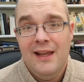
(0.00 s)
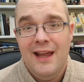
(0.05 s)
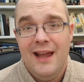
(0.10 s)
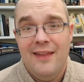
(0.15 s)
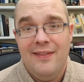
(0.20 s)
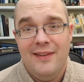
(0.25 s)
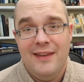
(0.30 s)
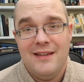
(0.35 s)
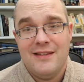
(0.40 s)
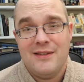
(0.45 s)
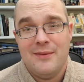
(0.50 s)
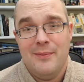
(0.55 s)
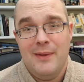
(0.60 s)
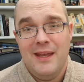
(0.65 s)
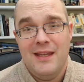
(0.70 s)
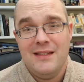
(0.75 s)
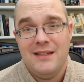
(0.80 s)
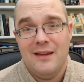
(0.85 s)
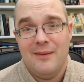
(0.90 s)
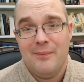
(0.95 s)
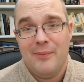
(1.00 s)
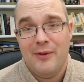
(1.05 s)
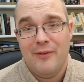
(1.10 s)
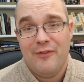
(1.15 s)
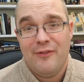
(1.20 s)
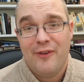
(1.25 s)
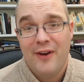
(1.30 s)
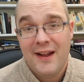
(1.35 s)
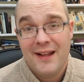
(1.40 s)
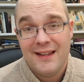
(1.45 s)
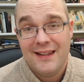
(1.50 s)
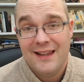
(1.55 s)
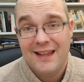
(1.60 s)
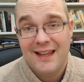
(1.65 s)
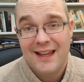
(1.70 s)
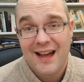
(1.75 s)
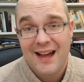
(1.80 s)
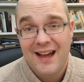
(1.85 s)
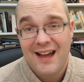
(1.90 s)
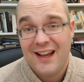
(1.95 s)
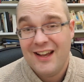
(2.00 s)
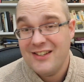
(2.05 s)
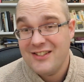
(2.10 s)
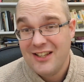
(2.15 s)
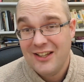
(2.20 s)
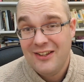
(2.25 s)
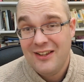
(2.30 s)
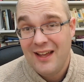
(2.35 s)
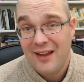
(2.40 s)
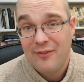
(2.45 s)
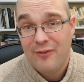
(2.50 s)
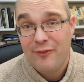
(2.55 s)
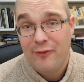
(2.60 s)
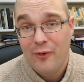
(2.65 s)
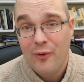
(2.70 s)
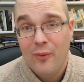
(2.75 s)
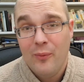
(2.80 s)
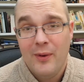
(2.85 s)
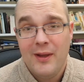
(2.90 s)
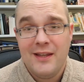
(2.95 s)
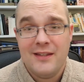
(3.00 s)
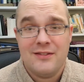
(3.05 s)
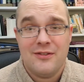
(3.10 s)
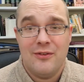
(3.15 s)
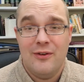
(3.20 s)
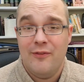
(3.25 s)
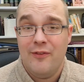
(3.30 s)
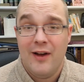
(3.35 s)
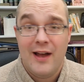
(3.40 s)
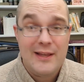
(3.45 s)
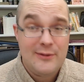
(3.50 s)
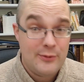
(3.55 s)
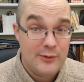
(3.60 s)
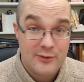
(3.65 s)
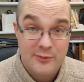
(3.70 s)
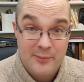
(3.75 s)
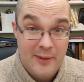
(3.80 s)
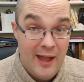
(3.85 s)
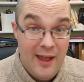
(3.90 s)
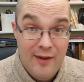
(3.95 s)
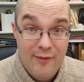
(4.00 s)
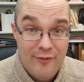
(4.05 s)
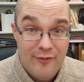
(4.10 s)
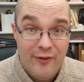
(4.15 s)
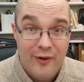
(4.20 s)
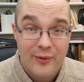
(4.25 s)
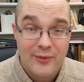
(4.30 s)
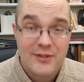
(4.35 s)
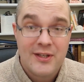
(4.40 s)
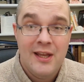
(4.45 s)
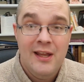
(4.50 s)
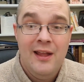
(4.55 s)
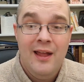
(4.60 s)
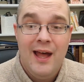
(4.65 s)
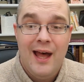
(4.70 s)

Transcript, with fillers: in the intermediate but frankly because I only had four weeks to revise, which is my own fault.